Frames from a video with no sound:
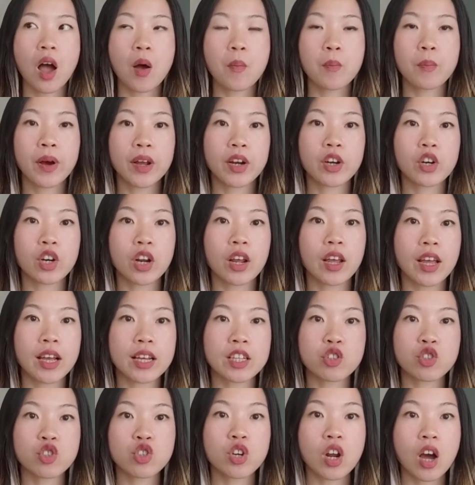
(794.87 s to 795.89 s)
But
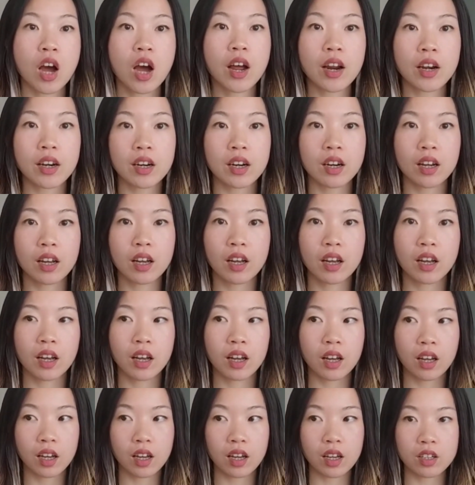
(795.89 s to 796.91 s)
it's not
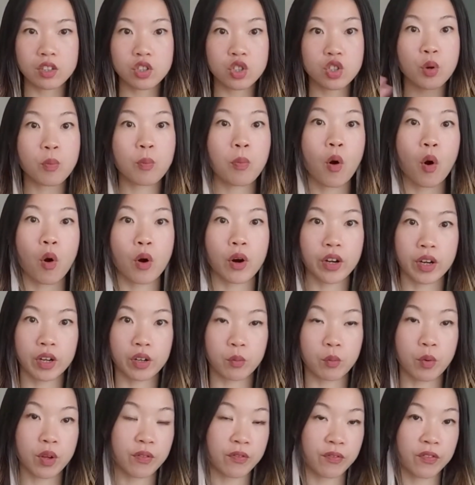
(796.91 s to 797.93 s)

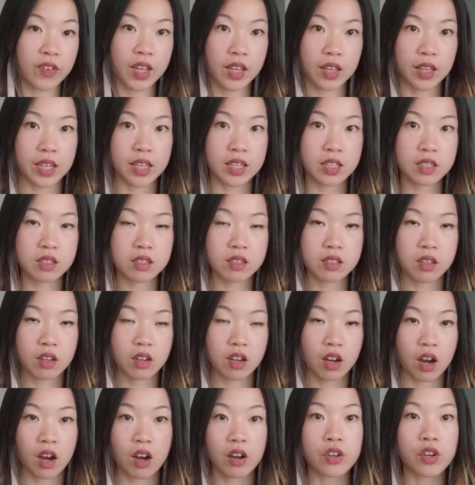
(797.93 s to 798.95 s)
supported with feelings,
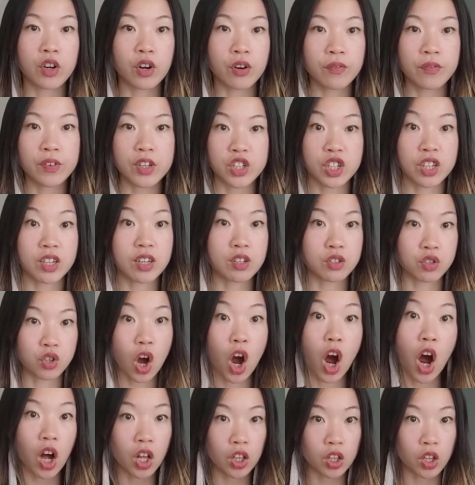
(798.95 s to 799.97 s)
your vision is
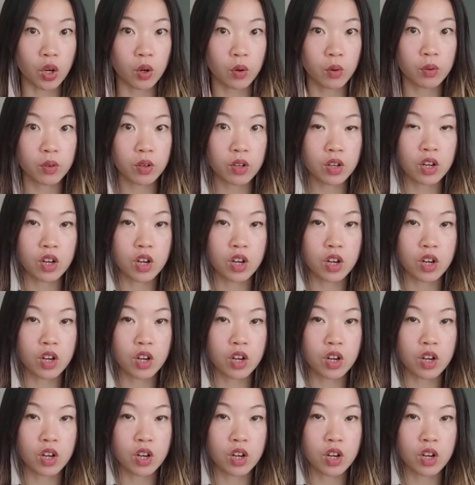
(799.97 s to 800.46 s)
hollow.